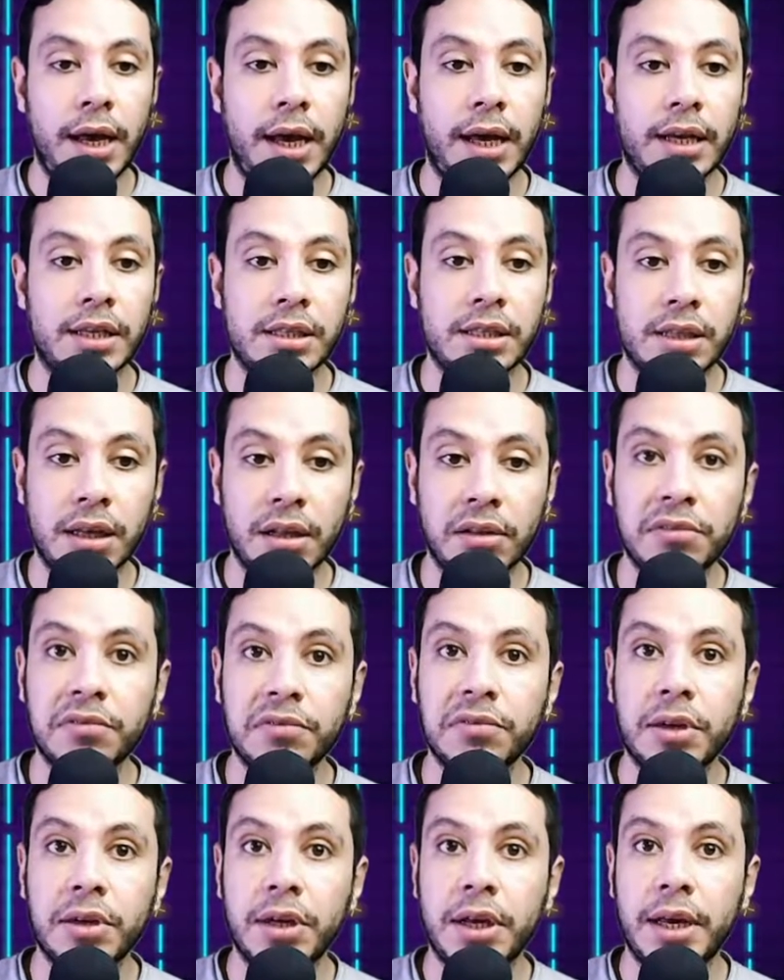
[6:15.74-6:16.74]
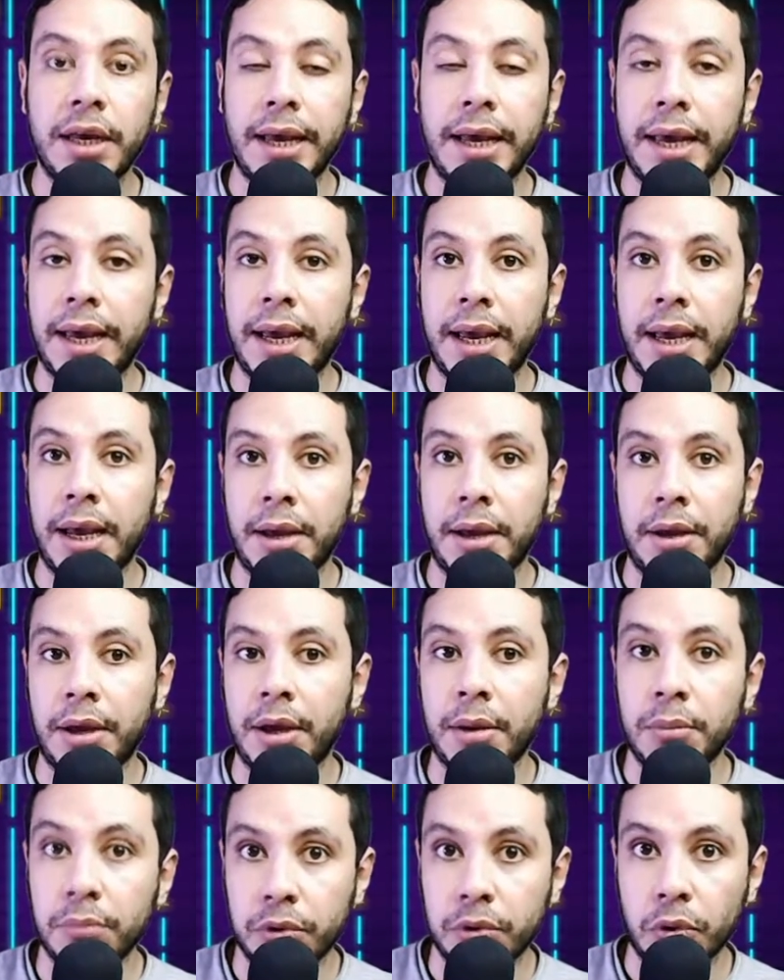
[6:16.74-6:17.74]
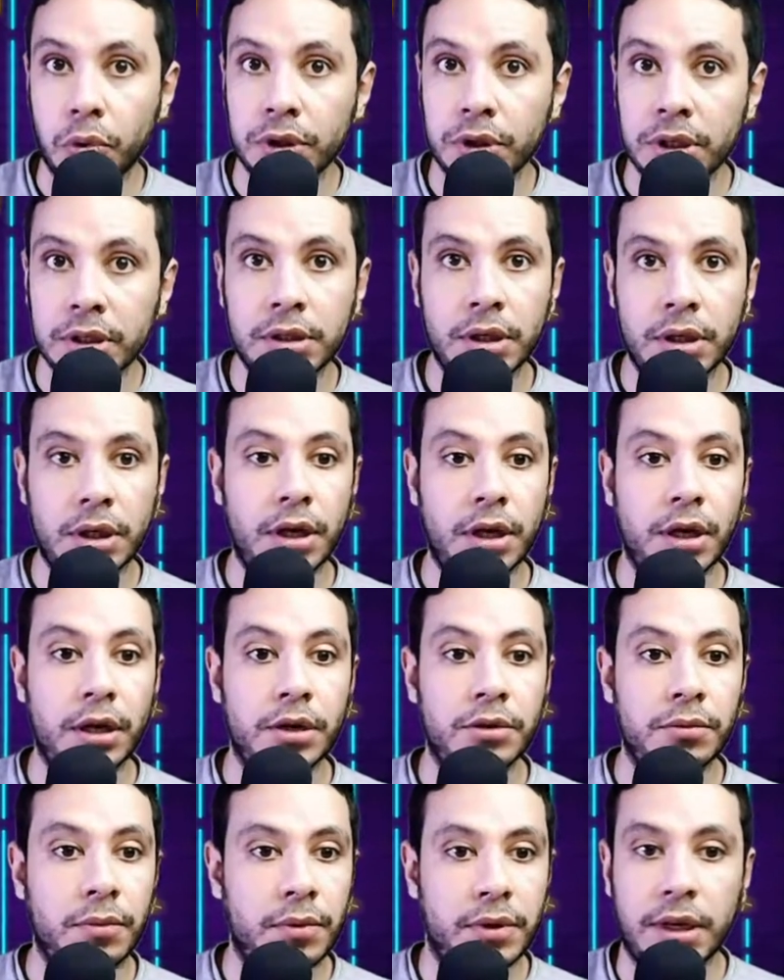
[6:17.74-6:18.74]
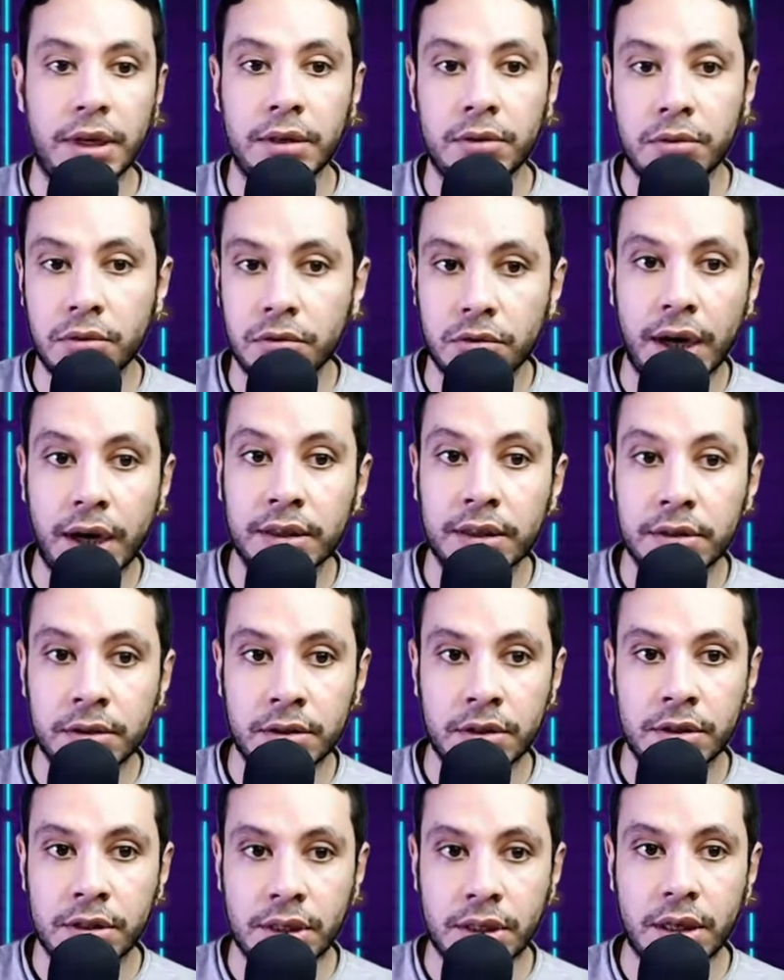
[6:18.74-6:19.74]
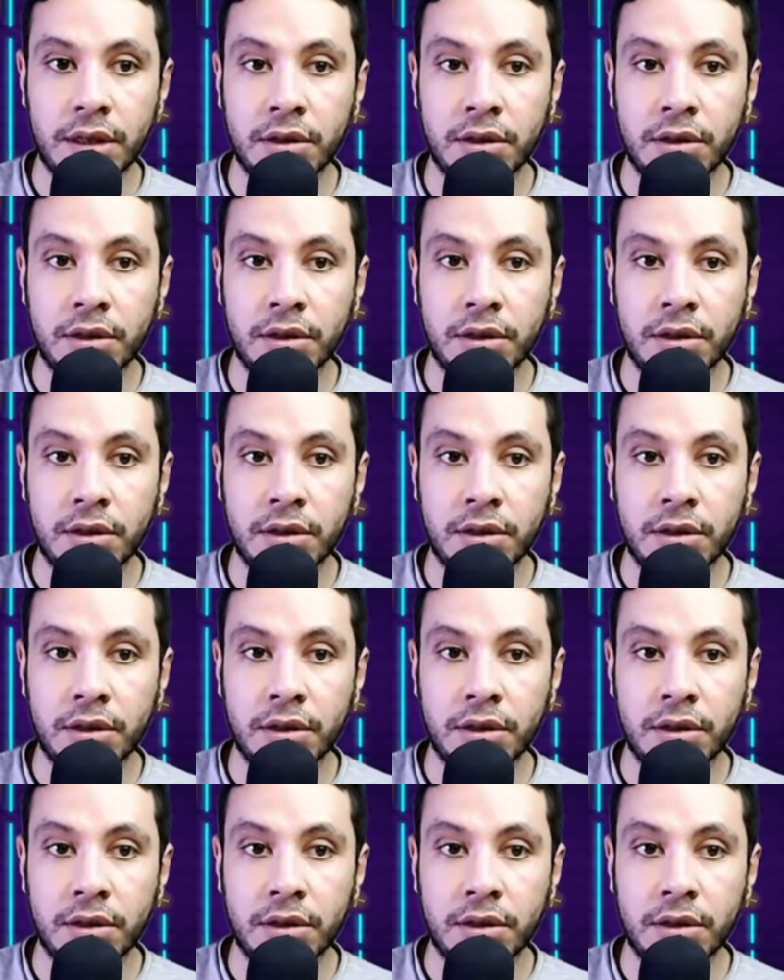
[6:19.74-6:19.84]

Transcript: self-employed, then write